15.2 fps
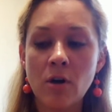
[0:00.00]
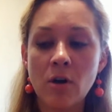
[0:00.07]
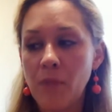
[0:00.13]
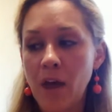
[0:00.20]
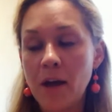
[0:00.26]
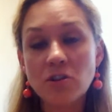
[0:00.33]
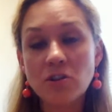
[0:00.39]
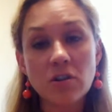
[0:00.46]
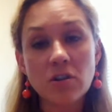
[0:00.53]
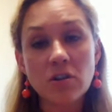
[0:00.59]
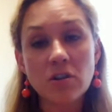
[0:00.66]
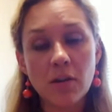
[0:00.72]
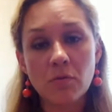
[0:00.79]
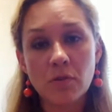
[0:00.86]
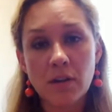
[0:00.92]
um, I'm
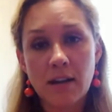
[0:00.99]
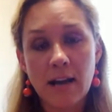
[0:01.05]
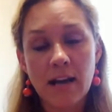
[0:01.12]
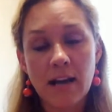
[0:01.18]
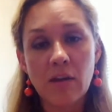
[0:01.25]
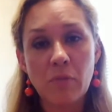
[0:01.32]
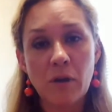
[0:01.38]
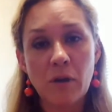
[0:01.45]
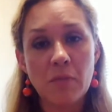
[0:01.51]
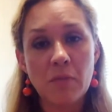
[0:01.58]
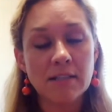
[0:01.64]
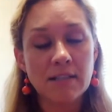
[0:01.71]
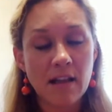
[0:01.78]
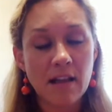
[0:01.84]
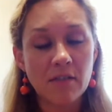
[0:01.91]
actually working with
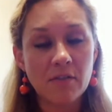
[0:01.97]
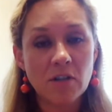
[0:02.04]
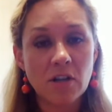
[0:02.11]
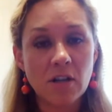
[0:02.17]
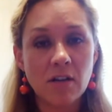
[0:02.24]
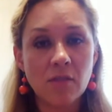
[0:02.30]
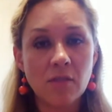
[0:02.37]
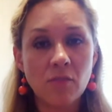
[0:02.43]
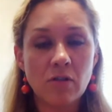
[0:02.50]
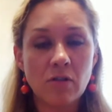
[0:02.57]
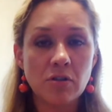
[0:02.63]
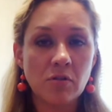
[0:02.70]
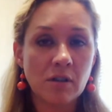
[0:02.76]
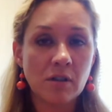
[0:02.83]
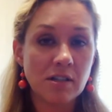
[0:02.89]
Connecticut Public Television, and
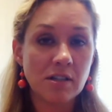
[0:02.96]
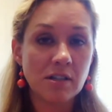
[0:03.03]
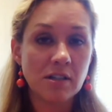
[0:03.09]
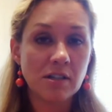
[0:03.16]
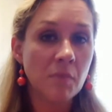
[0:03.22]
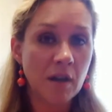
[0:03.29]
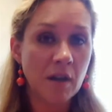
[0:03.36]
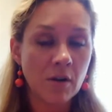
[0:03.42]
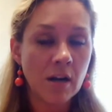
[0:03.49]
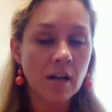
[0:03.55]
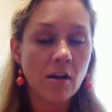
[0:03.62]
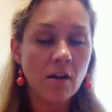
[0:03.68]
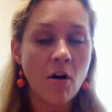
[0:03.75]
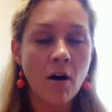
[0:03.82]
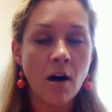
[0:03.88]
we are doing a
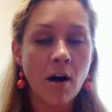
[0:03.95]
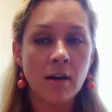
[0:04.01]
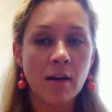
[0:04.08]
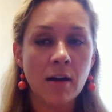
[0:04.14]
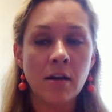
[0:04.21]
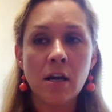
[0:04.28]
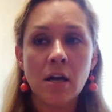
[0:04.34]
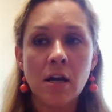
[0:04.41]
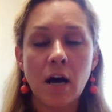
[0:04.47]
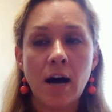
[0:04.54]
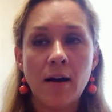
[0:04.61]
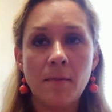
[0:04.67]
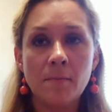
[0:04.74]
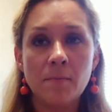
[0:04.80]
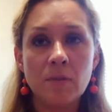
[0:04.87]
documentary on
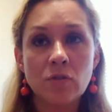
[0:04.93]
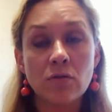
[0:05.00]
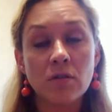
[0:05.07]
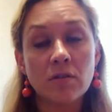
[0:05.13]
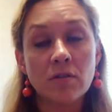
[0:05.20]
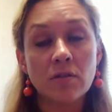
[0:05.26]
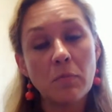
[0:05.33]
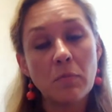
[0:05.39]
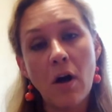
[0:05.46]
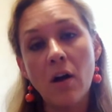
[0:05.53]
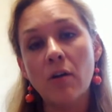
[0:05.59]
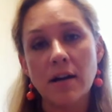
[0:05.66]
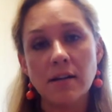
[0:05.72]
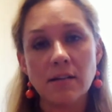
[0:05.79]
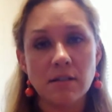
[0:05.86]
um, sort of the
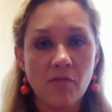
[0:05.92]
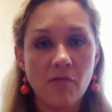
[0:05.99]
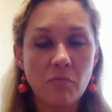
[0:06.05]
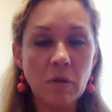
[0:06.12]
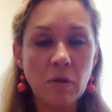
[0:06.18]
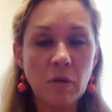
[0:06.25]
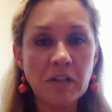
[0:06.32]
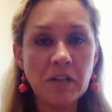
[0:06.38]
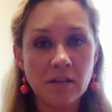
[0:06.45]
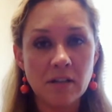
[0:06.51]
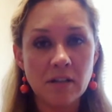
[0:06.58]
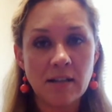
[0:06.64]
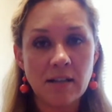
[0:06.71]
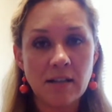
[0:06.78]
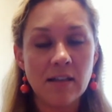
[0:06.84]
progress of
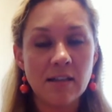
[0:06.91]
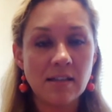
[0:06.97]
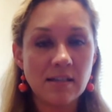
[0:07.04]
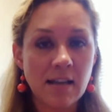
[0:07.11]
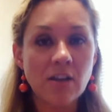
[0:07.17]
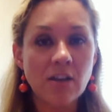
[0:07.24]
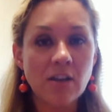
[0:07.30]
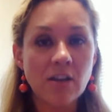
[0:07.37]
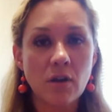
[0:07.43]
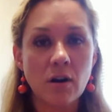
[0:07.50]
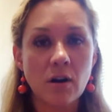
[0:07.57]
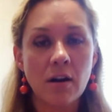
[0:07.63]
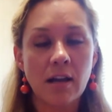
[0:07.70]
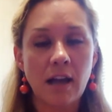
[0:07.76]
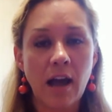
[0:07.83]
building this, this
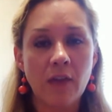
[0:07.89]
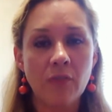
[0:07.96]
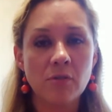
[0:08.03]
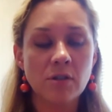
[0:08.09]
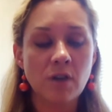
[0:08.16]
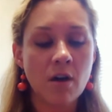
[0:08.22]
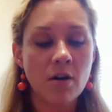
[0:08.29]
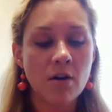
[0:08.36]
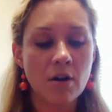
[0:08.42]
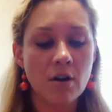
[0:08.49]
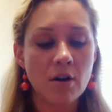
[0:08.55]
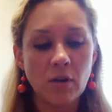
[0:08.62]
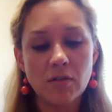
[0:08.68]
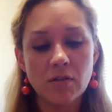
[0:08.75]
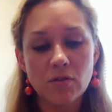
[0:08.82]
sanctuary in Catherine's
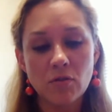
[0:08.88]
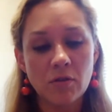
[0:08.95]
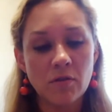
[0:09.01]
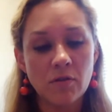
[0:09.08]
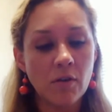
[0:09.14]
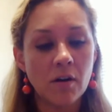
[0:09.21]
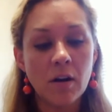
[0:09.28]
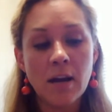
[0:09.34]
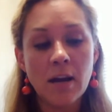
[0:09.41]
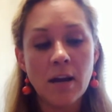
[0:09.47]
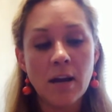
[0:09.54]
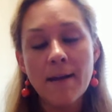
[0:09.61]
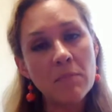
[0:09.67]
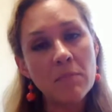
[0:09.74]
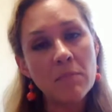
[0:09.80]
honor. And we sort of are
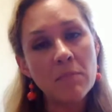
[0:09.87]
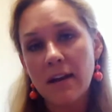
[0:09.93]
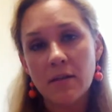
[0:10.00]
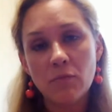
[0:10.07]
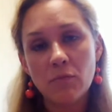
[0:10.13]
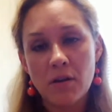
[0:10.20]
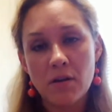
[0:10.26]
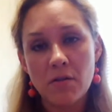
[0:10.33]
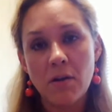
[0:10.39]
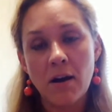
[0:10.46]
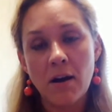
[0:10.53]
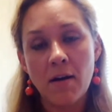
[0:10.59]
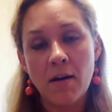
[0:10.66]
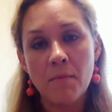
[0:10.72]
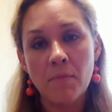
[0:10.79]
embedded
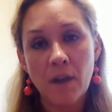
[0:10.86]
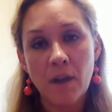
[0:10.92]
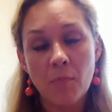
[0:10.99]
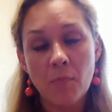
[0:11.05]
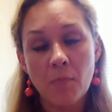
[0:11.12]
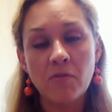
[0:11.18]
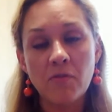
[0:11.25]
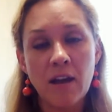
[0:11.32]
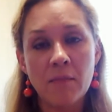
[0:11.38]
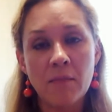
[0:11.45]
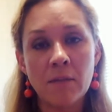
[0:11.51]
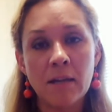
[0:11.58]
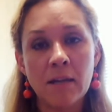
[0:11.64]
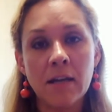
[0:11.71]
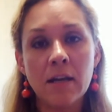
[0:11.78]
with um, the Hubbard
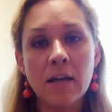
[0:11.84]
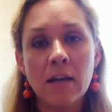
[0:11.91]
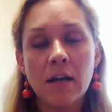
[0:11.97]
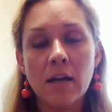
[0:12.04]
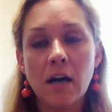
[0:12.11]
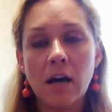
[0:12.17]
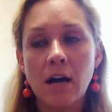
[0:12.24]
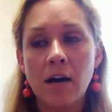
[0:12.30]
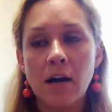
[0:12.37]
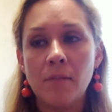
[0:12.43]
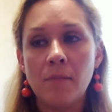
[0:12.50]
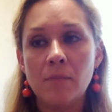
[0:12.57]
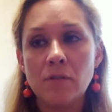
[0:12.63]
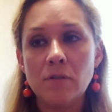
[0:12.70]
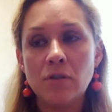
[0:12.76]
family
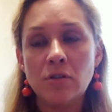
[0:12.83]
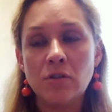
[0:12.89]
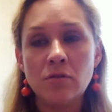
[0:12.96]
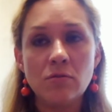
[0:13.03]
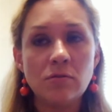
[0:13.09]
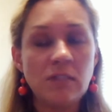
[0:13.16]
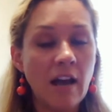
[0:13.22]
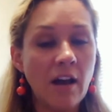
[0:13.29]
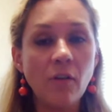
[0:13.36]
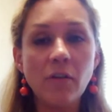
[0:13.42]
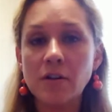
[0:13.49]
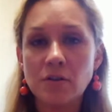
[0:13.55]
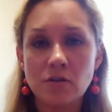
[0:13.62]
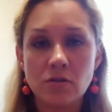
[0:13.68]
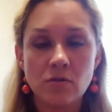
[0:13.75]
um, to
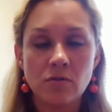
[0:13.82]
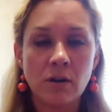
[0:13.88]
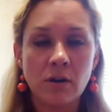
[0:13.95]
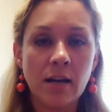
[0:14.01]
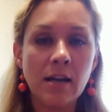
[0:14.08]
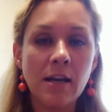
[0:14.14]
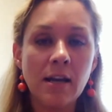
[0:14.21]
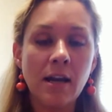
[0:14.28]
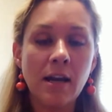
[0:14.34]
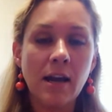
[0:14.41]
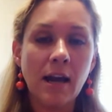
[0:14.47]
tell their story